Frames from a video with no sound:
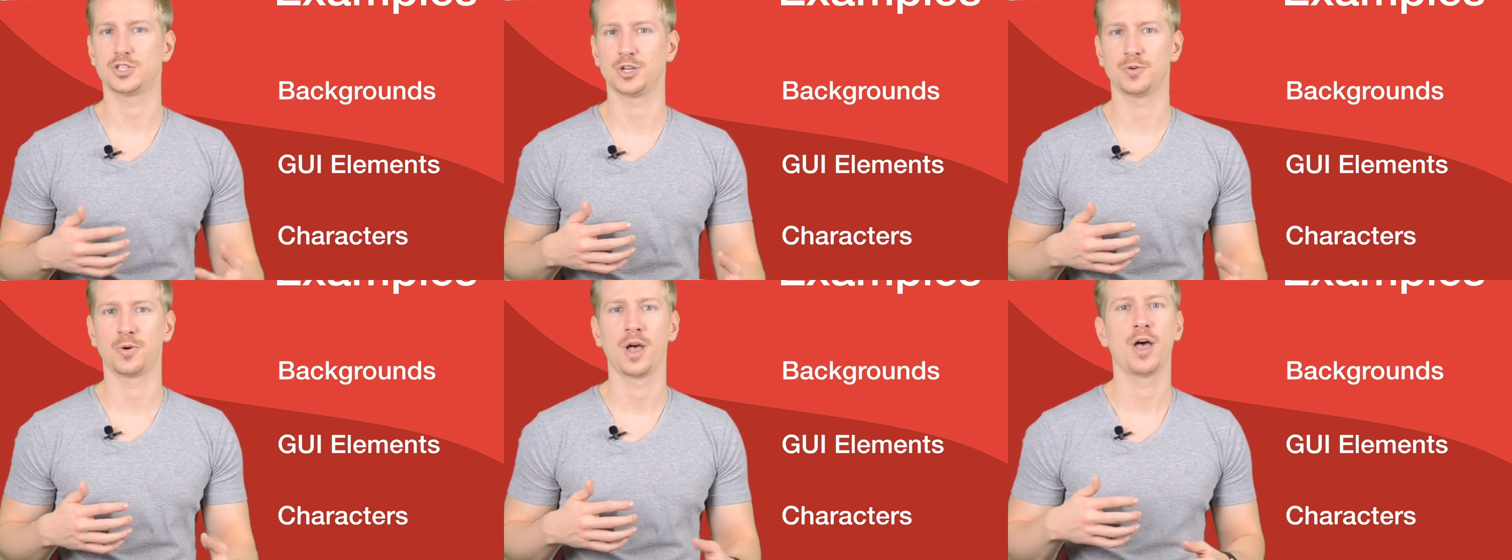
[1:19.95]

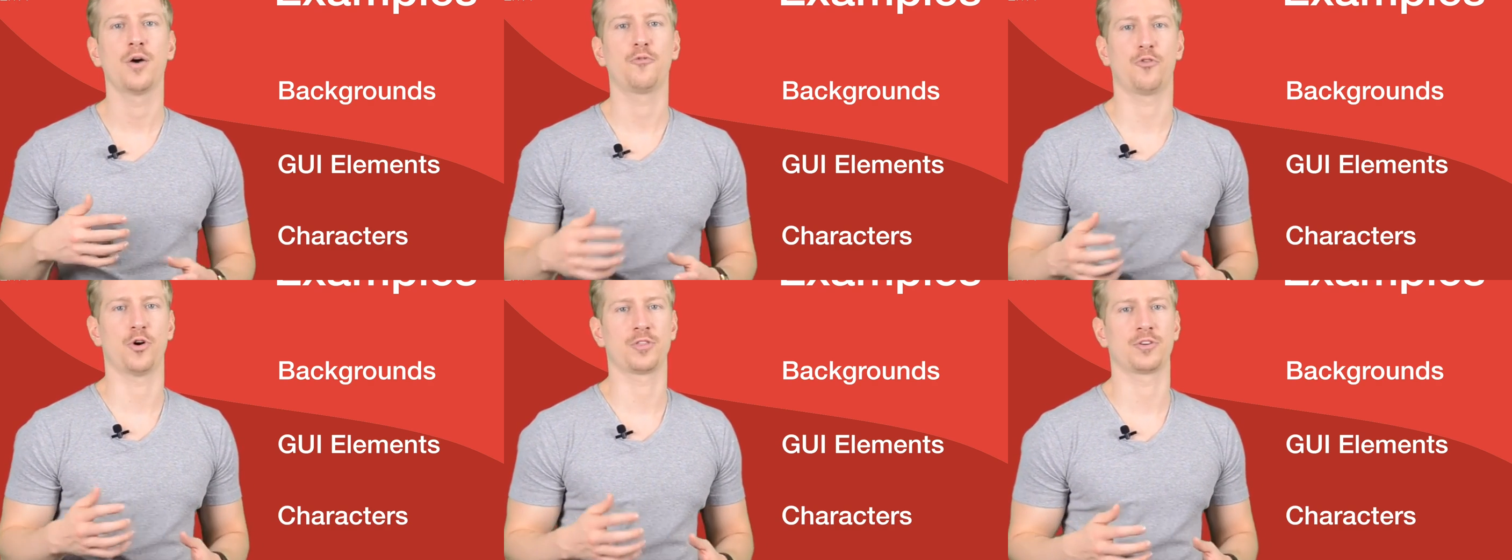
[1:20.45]
to
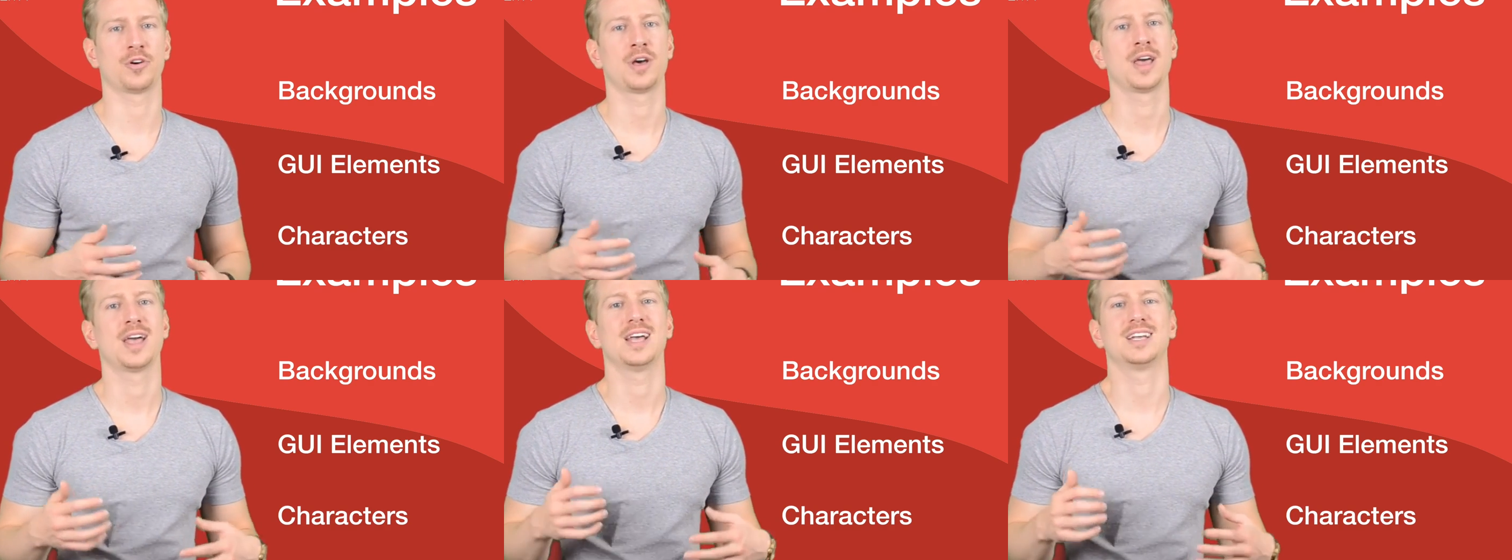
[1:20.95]

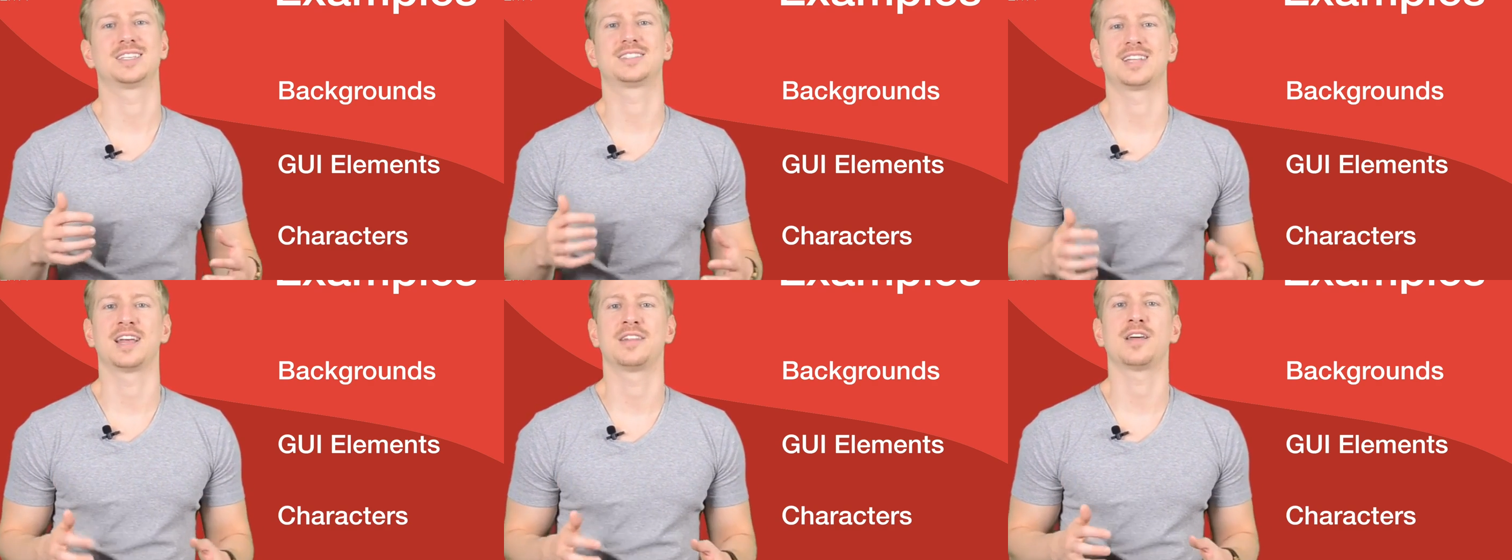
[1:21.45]
further
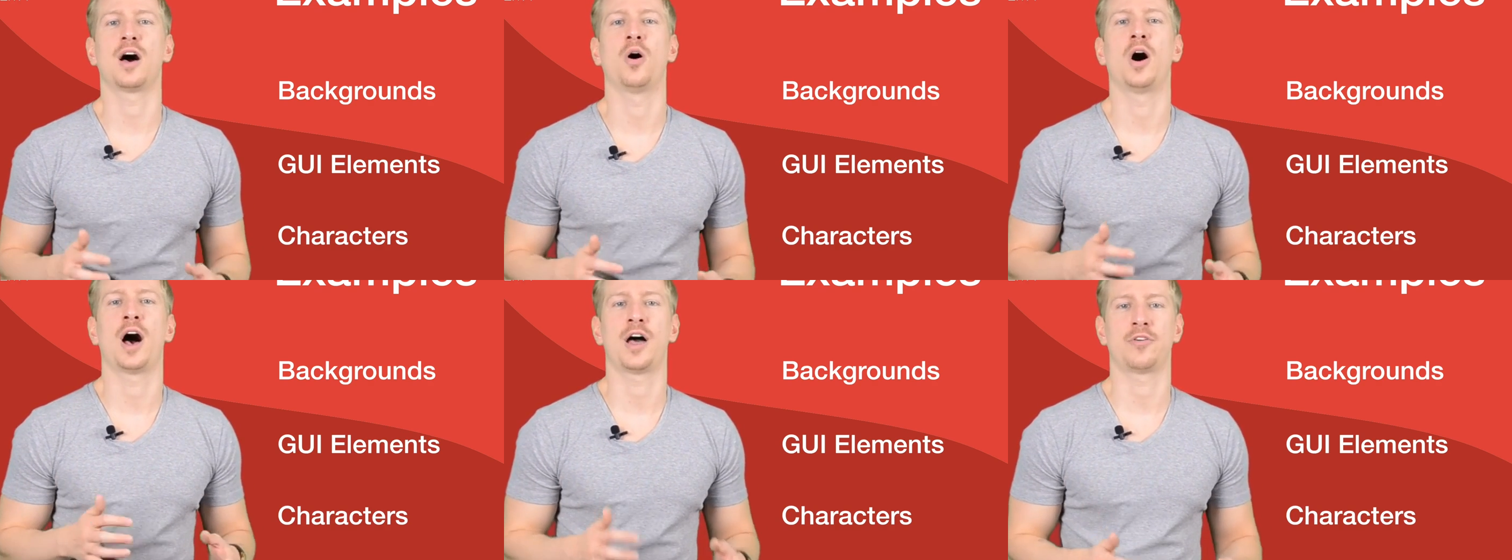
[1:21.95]
extend
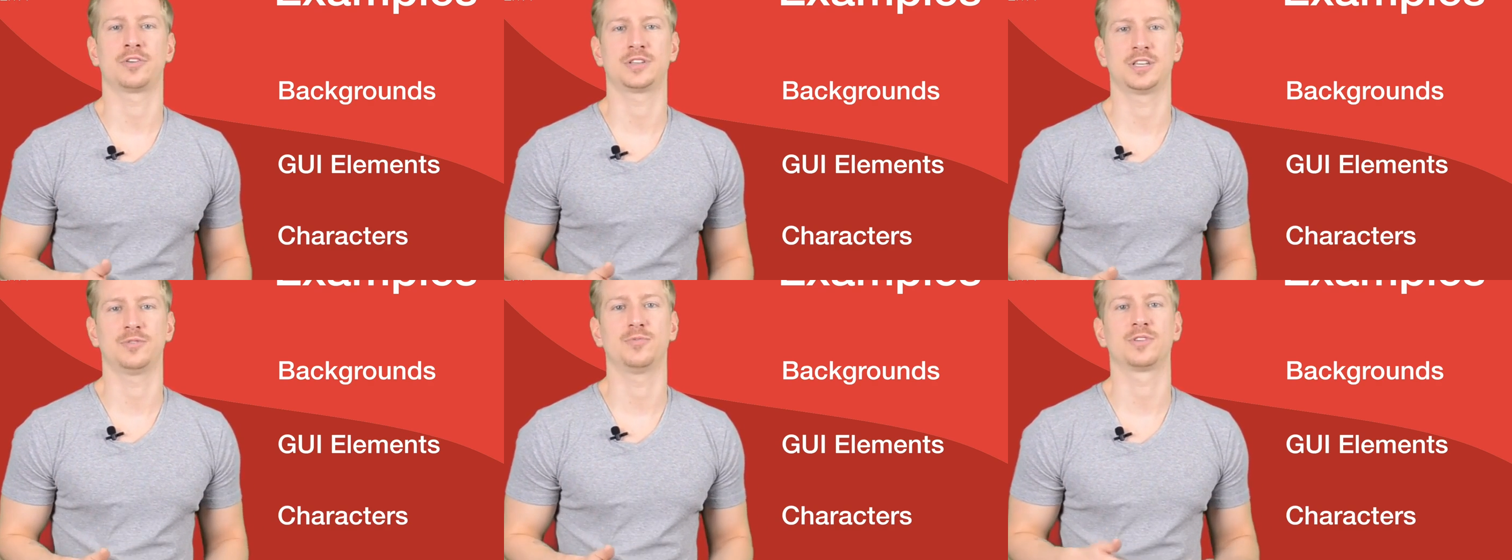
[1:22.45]
our
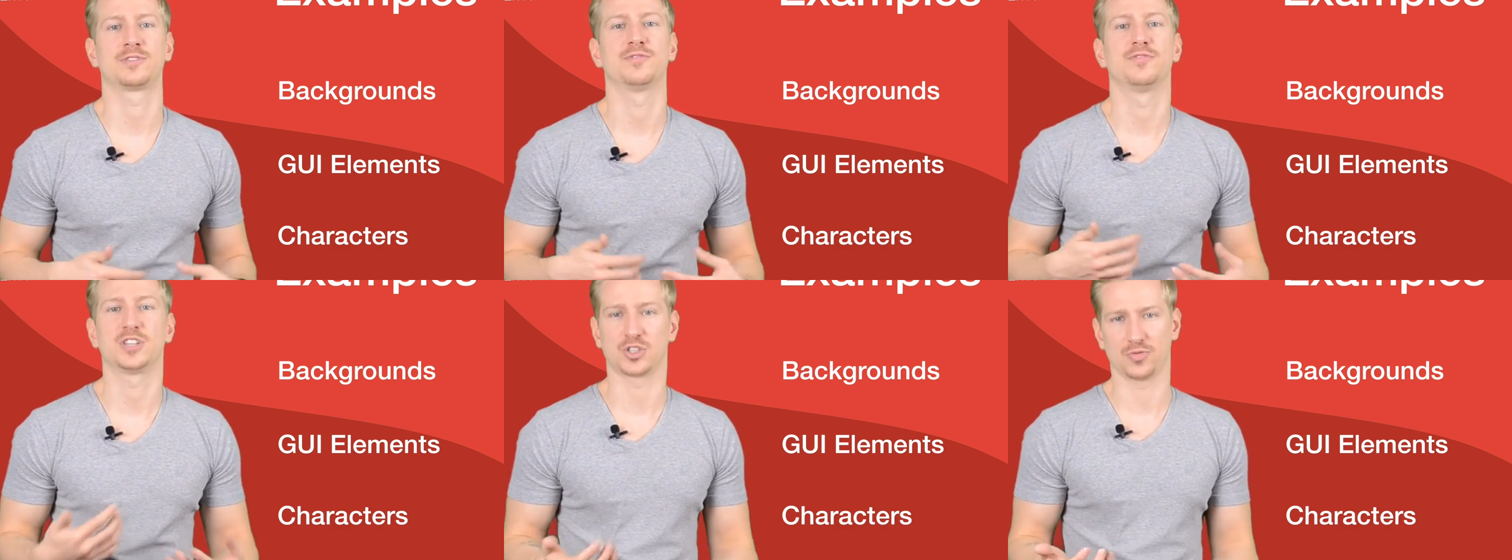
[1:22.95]
hierarchy with
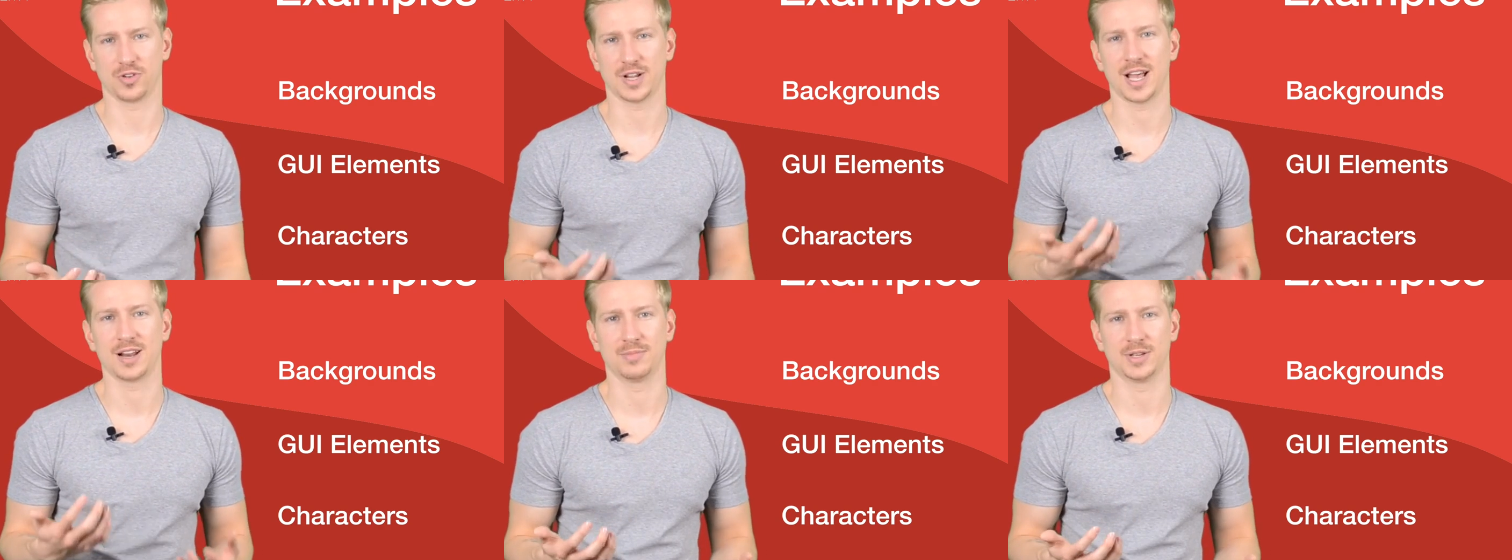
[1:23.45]
visual
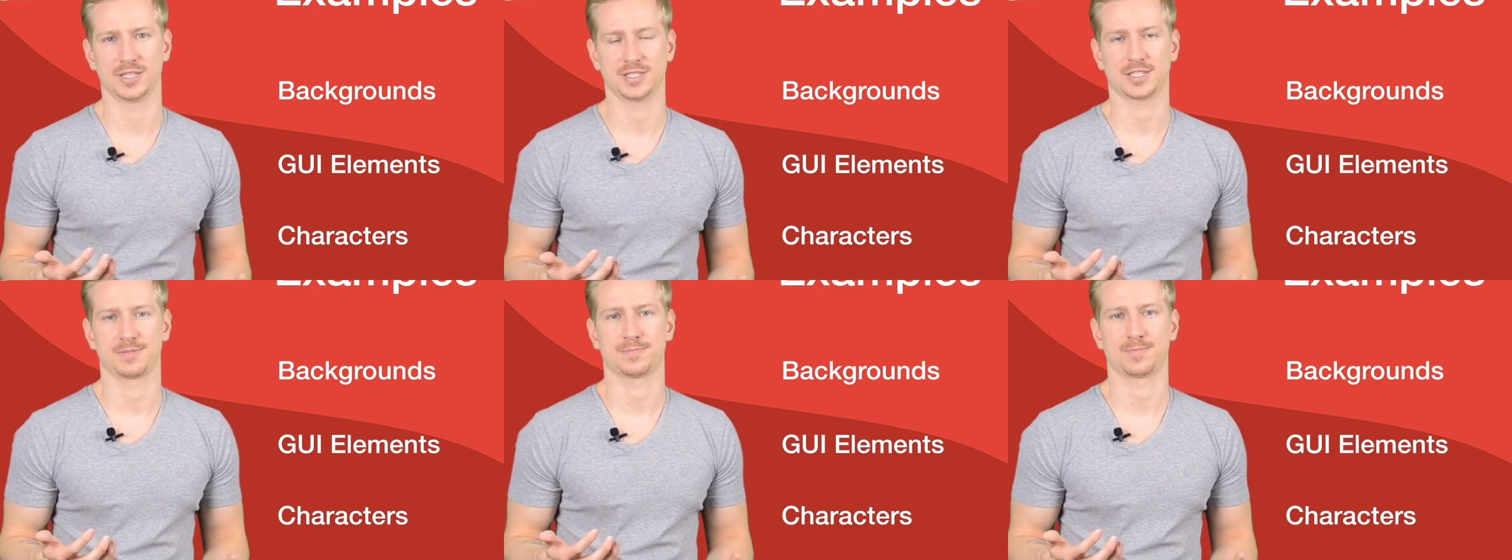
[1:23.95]

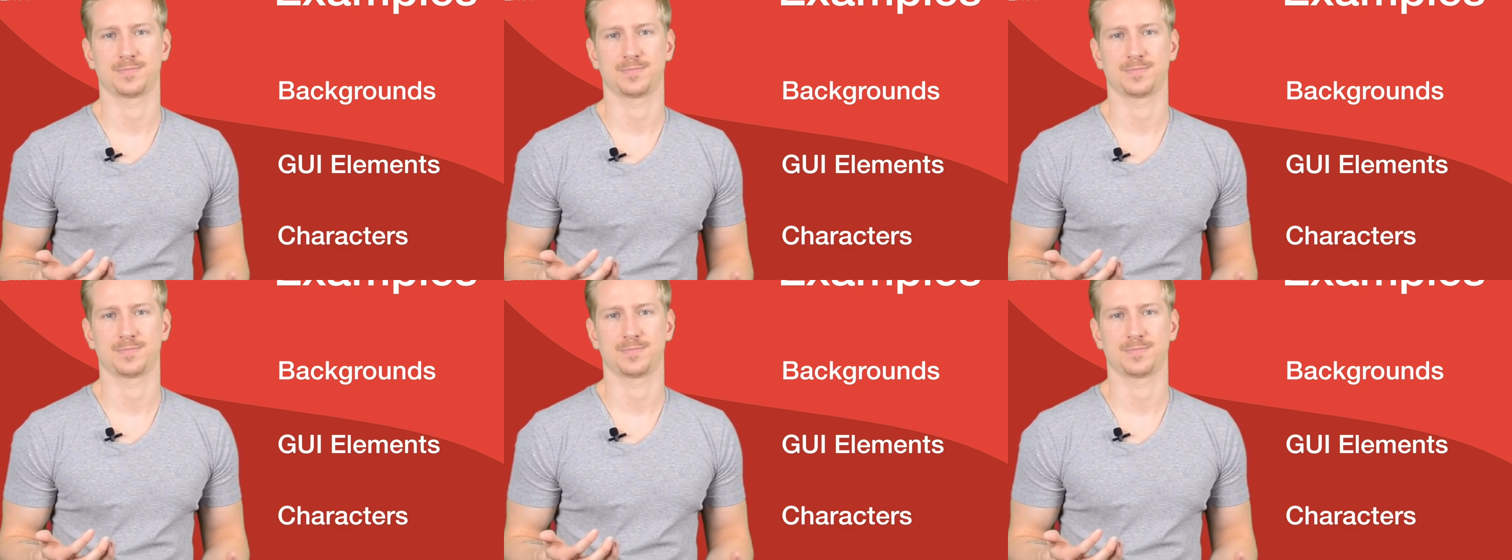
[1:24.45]
elements.